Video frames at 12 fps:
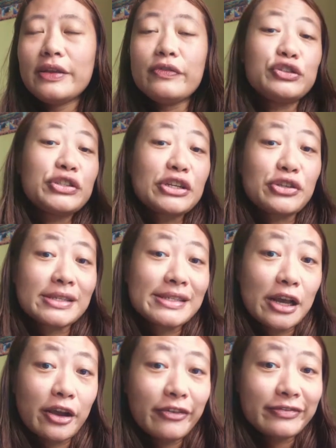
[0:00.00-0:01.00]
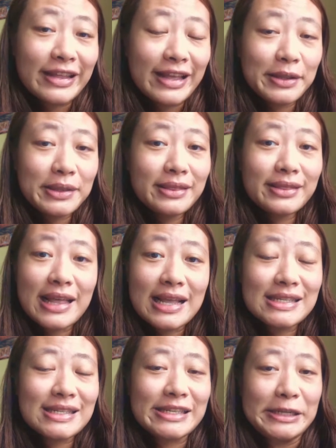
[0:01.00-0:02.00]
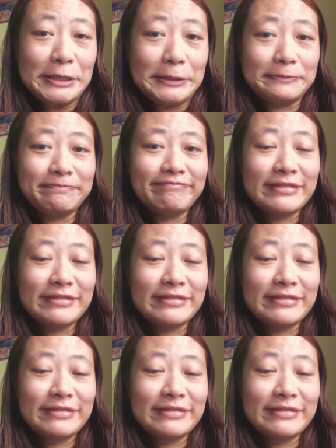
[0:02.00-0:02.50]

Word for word: if you judge yourself then that's um,